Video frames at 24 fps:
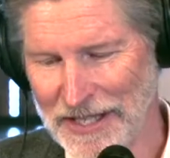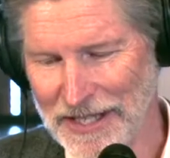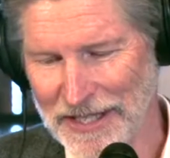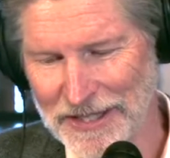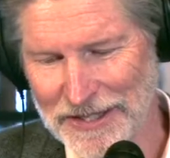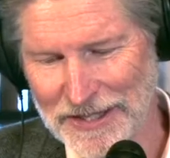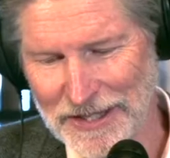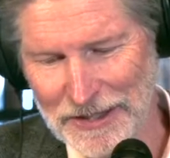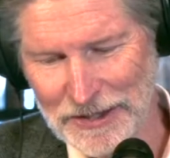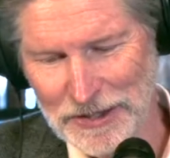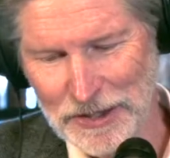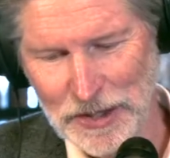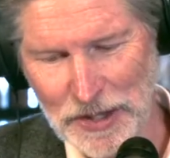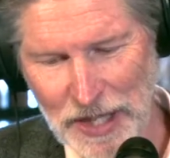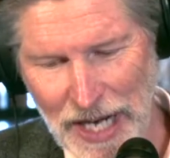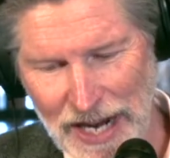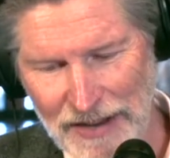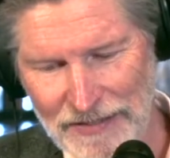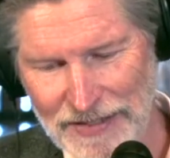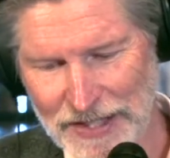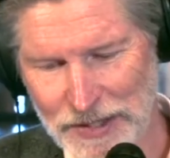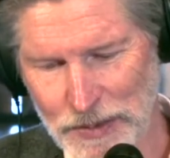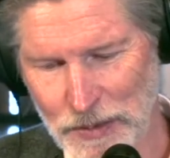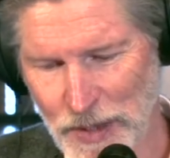So
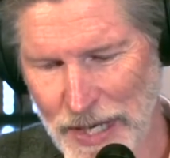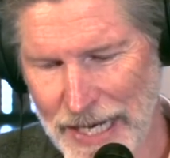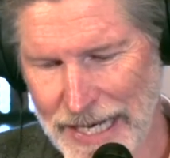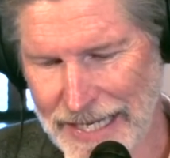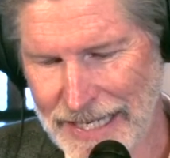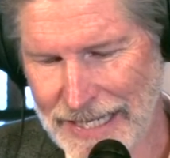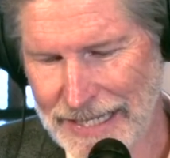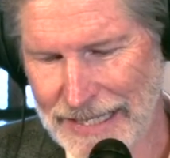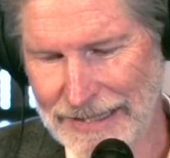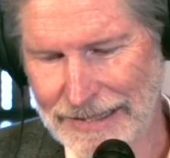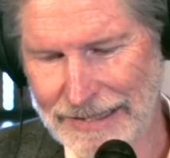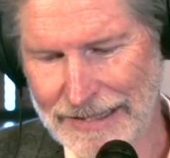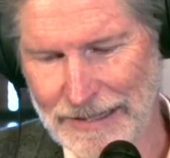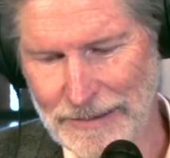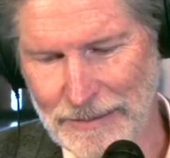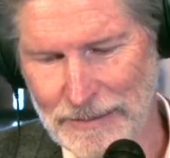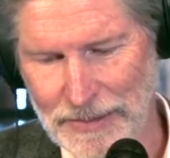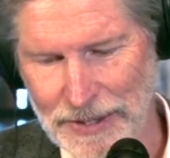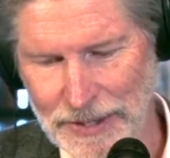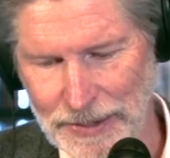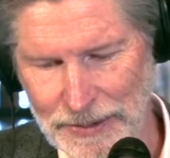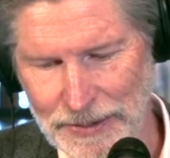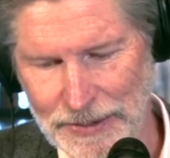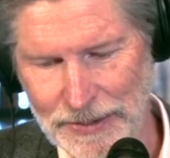Travis White Custom
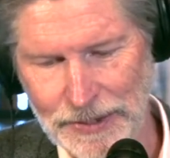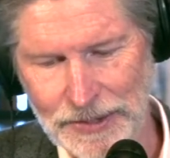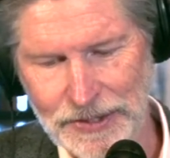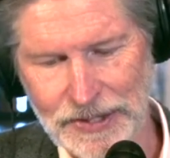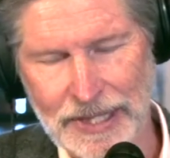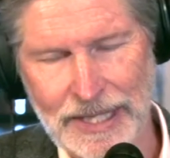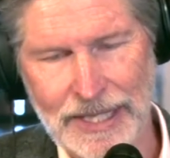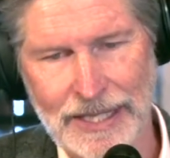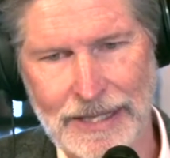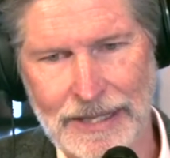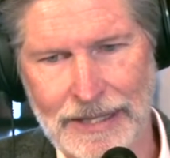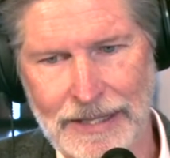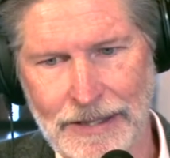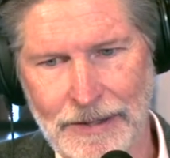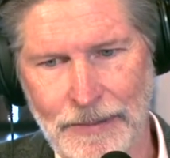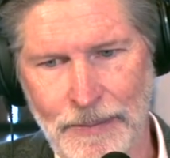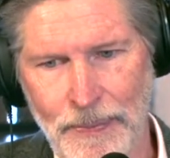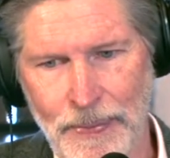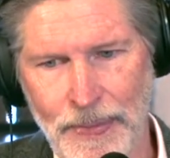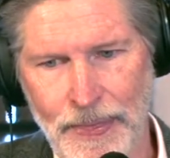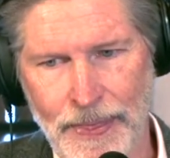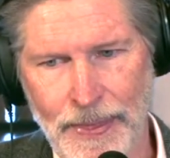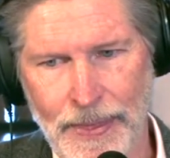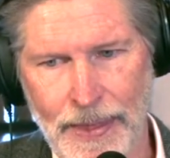Builders,
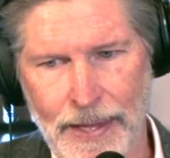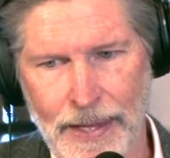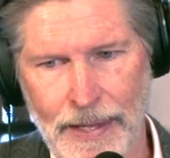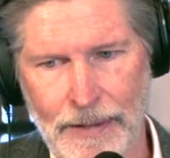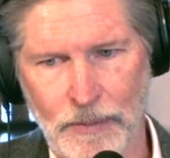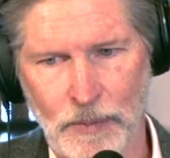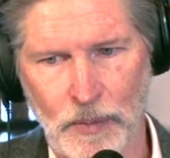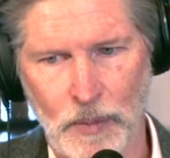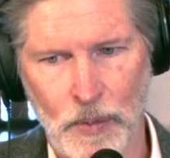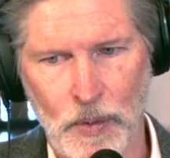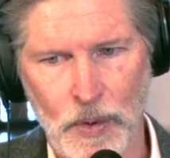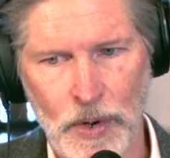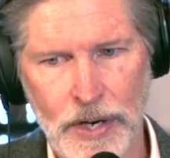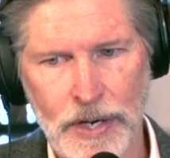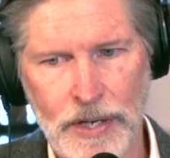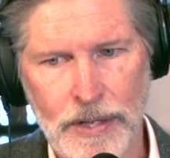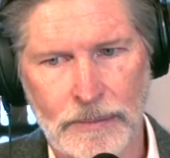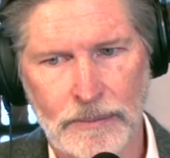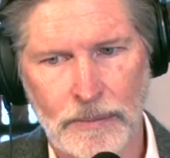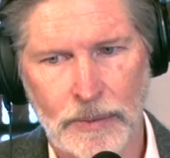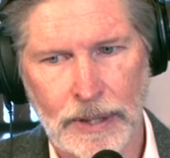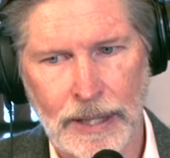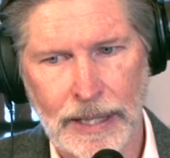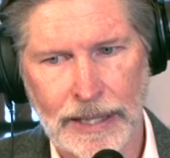
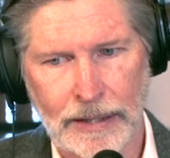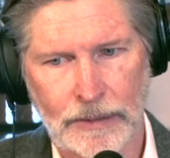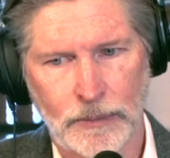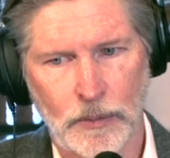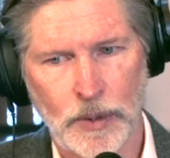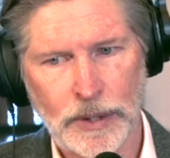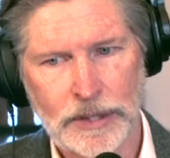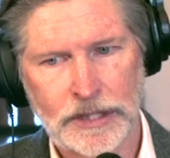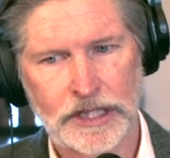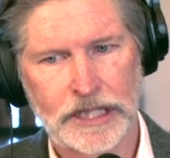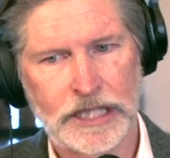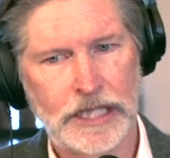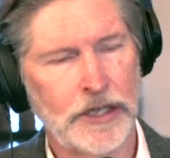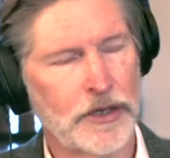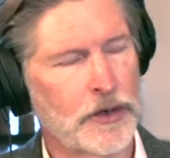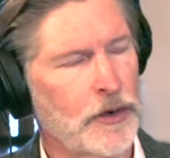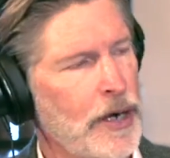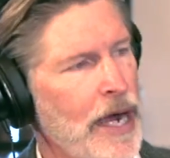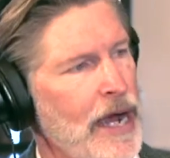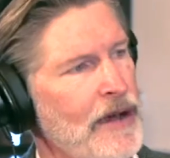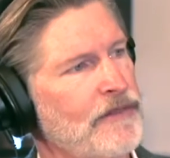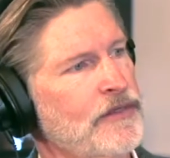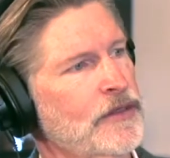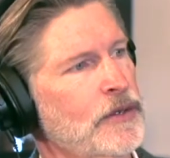what
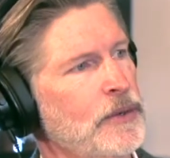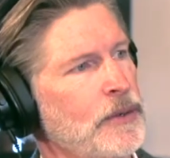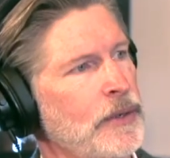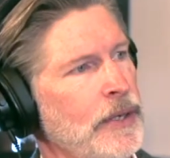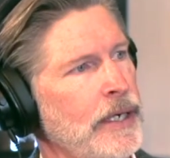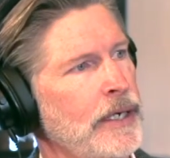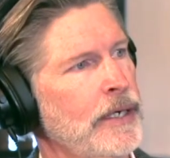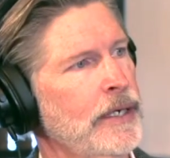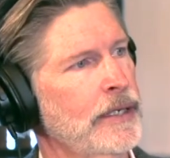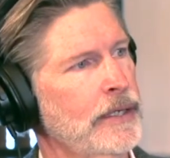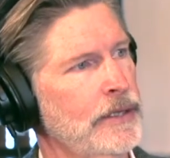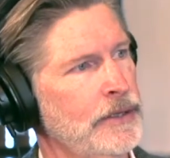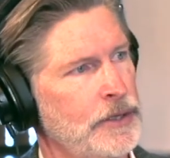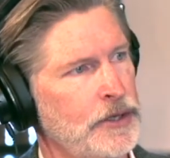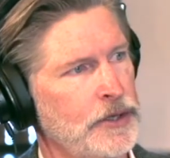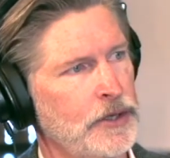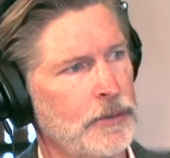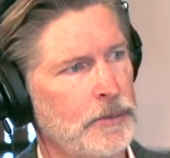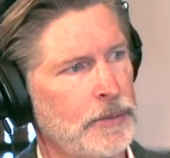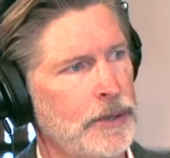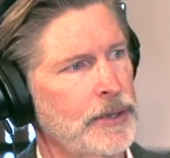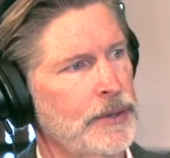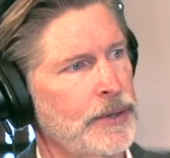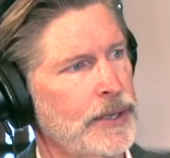geographical area do you
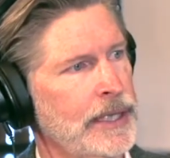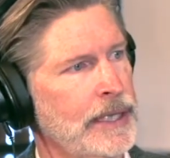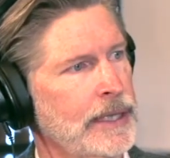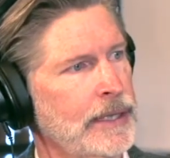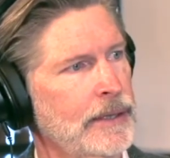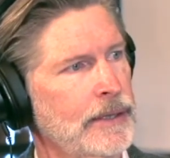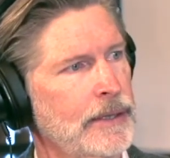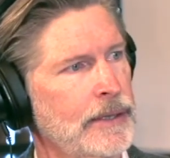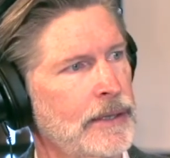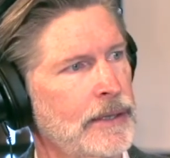build in?